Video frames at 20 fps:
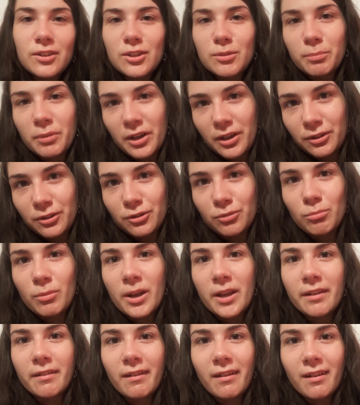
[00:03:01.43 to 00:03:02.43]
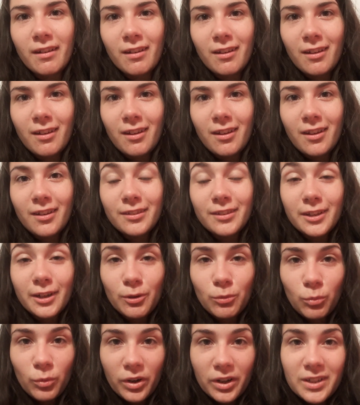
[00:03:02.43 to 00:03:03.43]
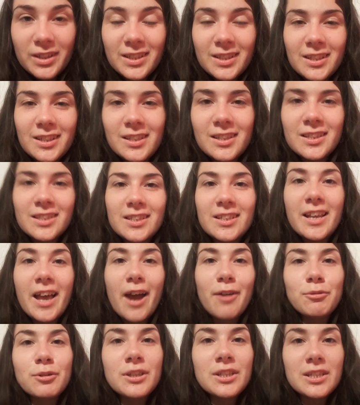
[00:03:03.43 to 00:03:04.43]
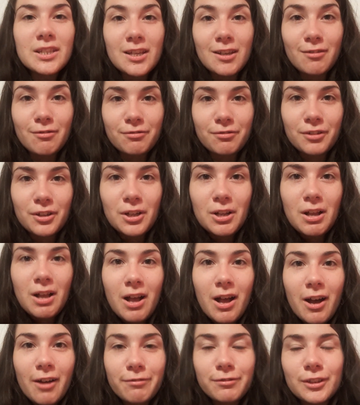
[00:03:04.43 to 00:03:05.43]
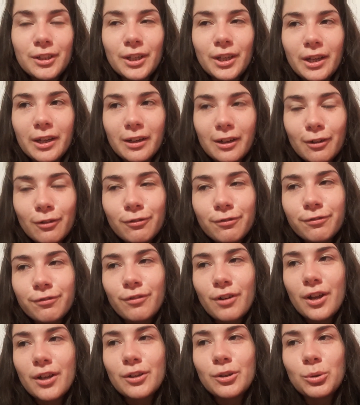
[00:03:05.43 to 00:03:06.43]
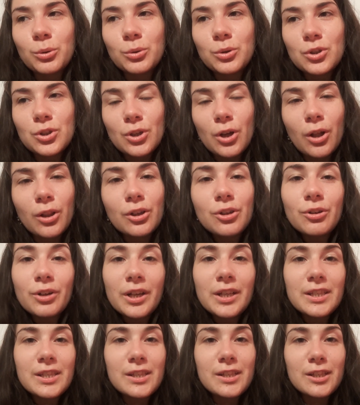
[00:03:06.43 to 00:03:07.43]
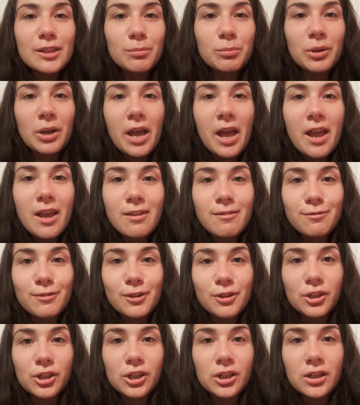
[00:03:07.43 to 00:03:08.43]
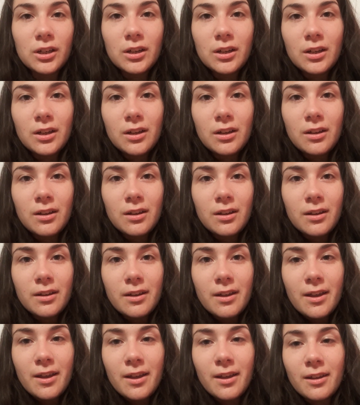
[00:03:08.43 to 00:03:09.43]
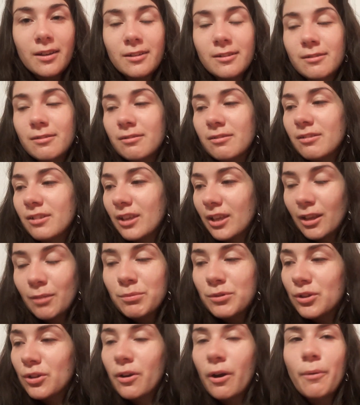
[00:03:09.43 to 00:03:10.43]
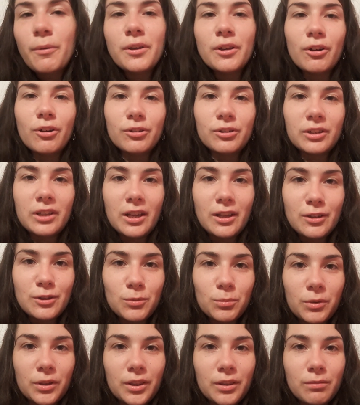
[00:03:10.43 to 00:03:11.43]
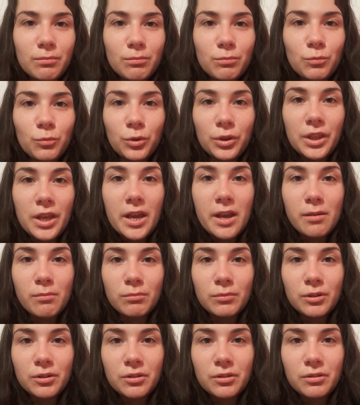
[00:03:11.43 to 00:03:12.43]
Spider Man. There was this narrative of the girlfriend who tolerates this behavior and keeps going on dates with, with him.